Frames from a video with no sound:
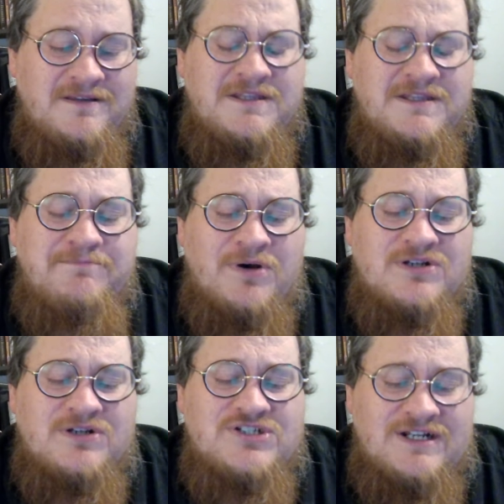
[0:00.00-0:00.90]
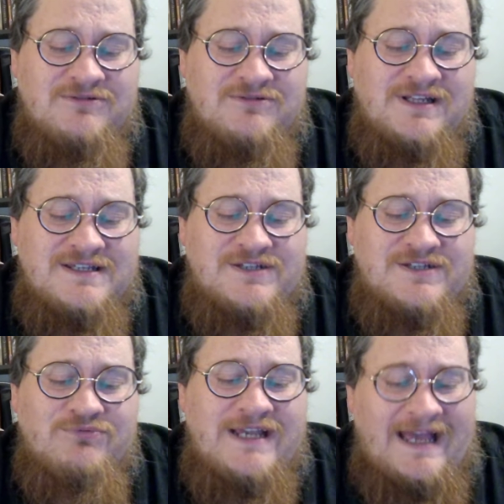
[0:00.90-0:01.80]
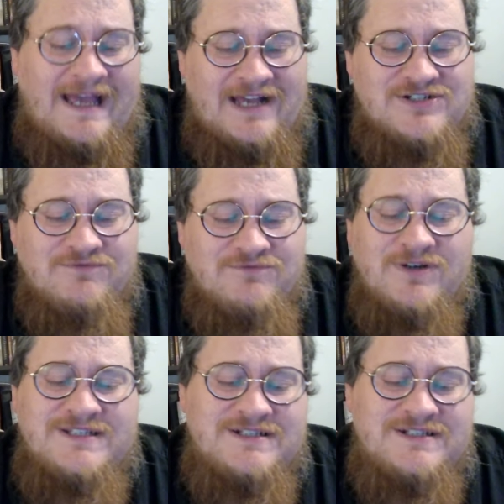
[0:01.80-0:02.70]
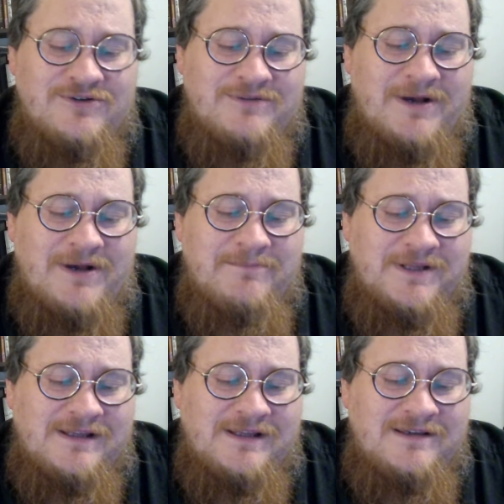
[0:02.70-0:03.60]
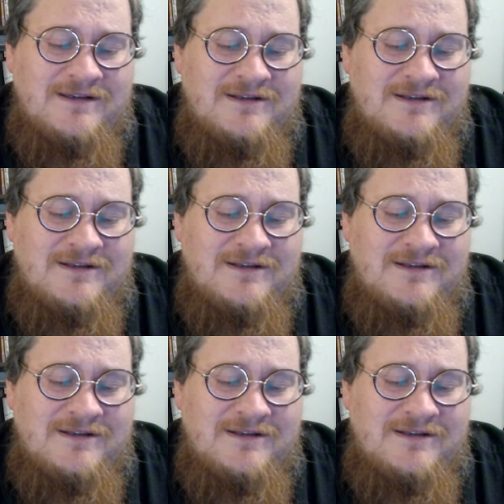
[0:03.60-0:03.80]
The book generally is a rehash of what is known about Billy,